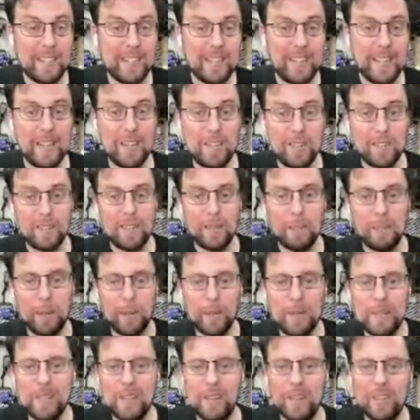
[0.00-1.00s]
You bolt it onto
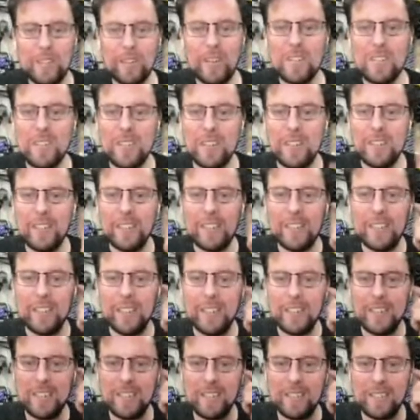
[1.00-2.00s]
your engine, and you can
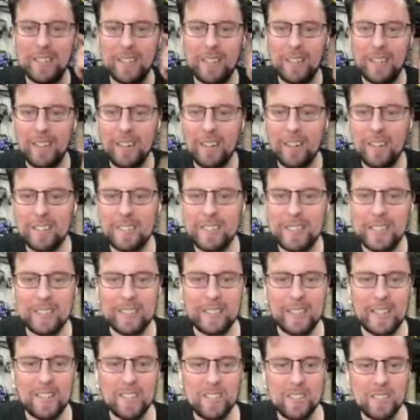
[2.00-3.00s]
listen to hear
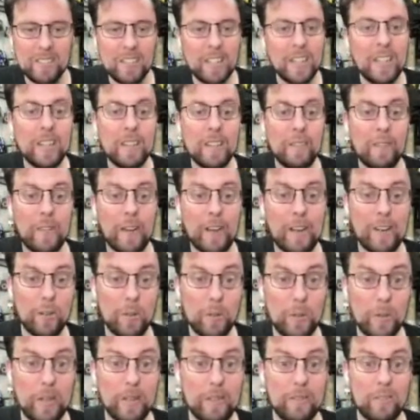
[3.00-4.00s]
detonation. Very good way of
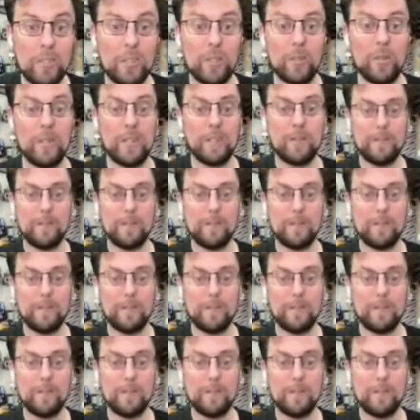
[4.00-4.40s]
tuning.